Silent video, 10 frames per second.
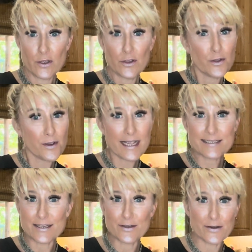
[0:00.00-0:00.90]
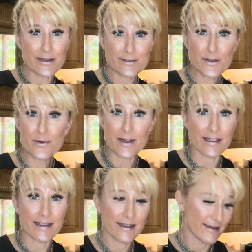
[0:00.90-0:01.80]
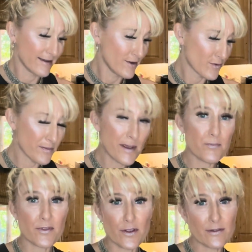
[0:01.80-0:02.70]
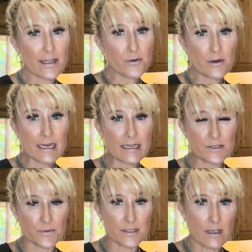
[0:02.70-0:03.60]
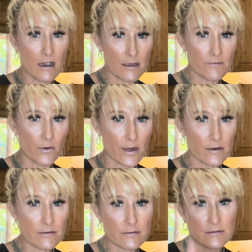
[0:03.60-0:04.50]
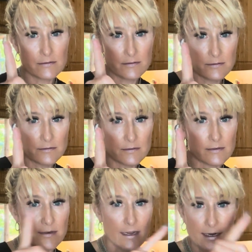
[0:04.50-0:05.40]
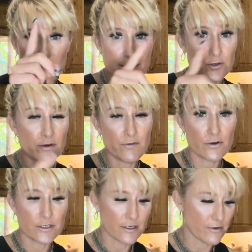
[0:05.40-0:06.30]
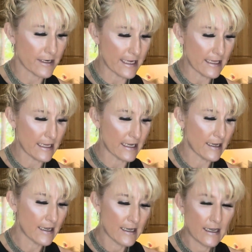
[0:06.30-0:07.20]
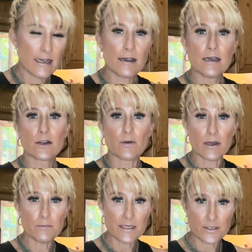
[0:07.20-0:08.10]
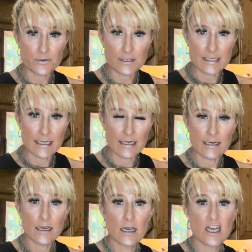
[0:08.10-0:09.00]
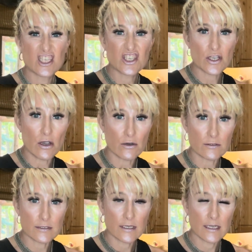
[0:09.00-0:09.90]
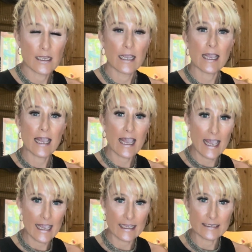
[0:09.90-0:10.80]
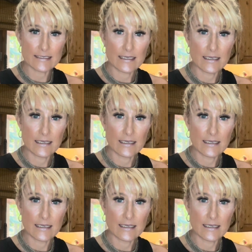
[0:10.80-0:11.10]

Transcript: You guys can do it, totally. Remember, the only ingredients was olive oil, not extra virgin or anything, ground mustard seed, salt, eggs,